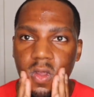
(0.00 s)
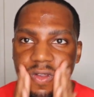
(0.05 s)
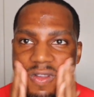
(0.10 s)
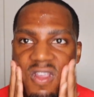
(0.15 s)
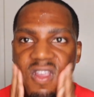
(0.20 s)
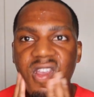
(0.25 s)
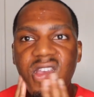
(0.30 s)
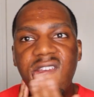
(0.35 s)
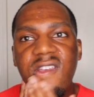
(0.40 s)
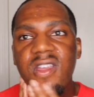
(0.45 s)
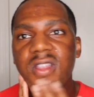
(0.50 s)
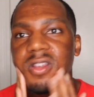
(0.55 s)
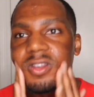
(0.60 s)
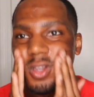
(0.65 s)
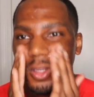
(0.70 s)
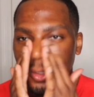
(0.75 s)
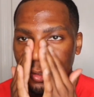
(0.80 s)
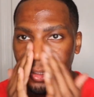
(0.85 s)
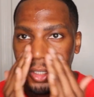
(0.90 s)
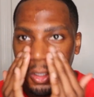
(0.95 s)
and
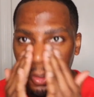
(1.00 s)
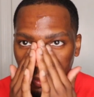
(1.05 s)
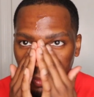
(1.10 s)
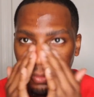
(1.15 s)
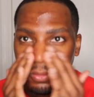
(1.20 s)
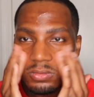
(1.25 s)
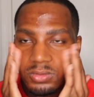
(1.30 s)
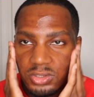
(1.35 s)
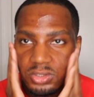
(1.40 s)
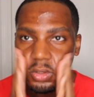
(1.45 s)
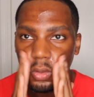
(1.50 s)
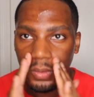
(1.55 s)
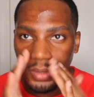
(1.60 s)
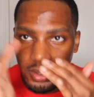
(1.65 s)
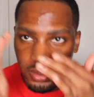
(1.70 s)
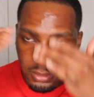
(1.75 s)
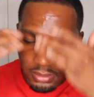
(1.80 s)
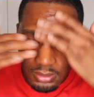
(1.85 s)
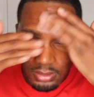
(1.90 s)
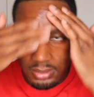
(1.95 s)
just go to
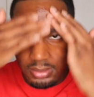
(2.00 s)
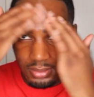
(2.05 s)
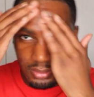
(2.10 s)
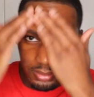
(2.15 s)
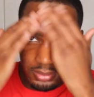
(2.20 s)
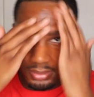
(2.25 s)
work.